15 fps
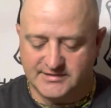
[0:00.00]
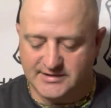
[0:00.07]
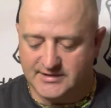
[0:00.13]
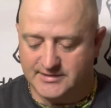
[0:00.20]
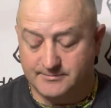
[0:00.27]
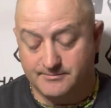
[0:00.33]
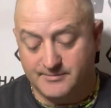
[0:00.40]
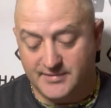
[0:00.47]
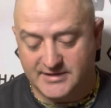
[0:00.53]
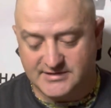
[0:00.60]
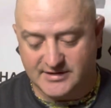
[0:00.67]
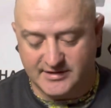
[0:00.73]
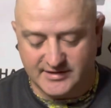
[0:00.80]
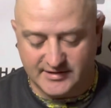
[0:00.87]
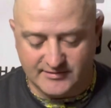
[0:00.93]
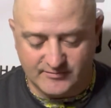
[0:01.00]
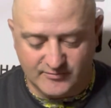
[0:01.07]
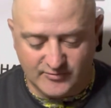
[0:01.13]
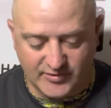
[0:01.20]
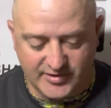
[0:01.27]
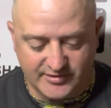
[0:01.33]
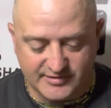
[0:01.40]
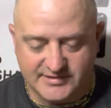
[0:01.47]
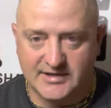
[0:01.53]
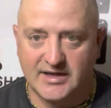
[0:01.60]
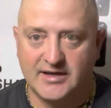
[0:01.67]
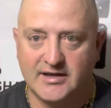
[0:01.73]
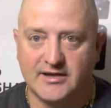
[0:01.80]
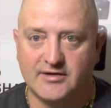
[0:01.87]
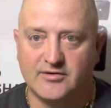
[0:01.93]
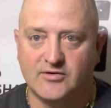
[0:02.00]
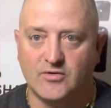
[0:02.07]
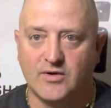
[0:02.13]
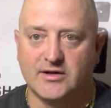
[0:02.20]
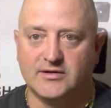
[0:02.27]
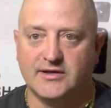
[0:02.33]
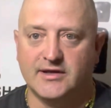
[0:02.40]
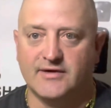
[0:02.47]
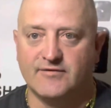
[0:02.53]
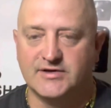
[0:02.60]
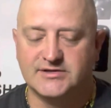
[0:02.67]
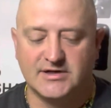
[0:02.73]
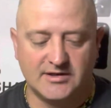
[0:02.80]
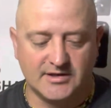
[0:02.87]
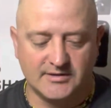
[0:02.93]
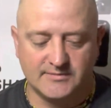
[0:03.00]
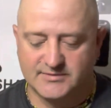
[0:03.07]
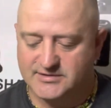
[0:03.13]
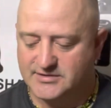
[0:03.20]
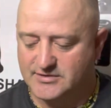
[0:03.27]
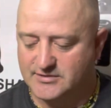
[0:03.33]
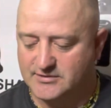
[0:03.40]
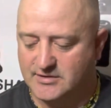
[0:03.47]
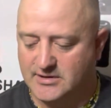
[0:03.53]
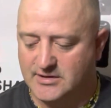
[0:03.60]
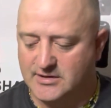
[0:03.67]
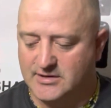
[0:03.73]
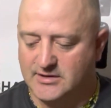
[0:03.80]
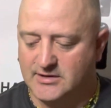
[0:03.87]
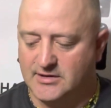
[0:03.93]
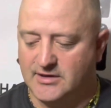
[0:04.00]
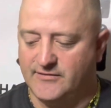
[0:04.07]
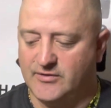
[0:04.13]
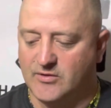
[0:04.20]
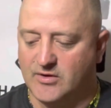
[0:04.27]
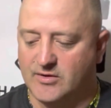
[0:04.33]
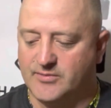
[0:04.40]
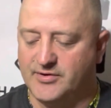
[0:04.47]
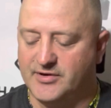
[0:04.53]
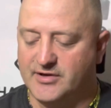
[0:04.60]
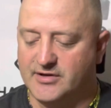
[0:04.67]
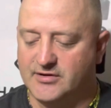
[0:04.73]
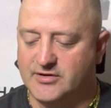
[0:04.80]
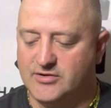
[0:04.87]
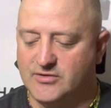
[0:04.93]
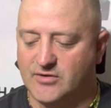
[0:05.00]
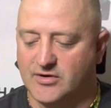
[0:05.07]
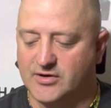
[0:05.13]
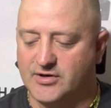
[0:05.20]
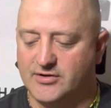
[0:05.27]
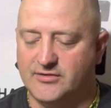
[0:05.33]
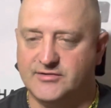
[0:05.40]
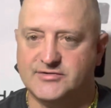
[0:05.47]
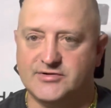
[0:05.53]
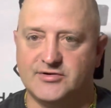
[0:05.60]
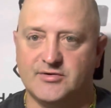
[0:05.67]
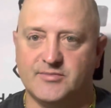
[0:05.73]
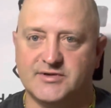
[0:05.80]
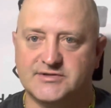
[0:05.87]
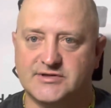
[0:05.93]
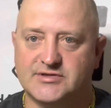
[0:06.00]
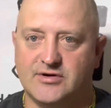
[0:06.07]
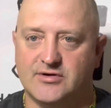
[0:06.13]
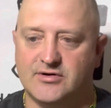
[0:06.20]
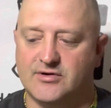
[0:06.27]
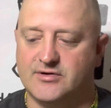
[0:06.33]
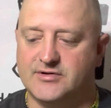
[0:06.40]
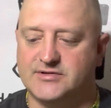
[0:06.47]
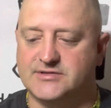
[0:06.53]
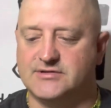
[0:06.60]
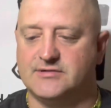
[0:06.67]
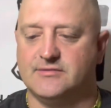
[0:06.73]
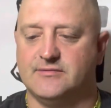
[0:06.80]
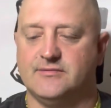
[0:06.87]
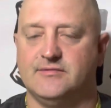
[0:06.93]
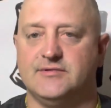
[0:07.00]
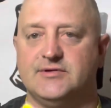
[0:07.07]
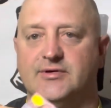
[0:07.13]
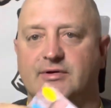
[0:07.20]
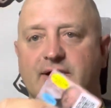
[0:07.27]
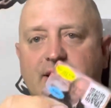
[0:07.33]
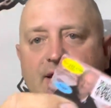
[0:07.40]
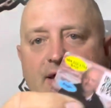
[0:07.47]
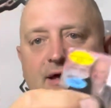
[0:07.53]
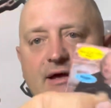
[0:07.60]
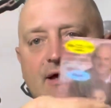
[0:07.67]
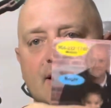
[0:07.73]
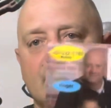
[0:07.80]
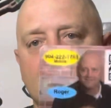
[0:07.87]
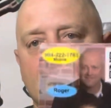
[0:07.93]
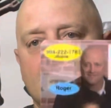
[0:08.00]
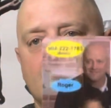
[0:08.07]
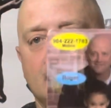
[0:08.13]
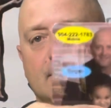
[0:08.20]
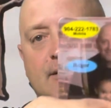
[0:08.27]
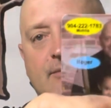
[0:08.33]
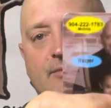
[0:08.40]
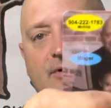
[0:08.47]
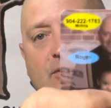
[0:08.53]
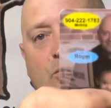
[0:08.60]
uh, basically it wouldn't scan correctly every time. So if you are putting QR codes on your business cards, do it like that. Put a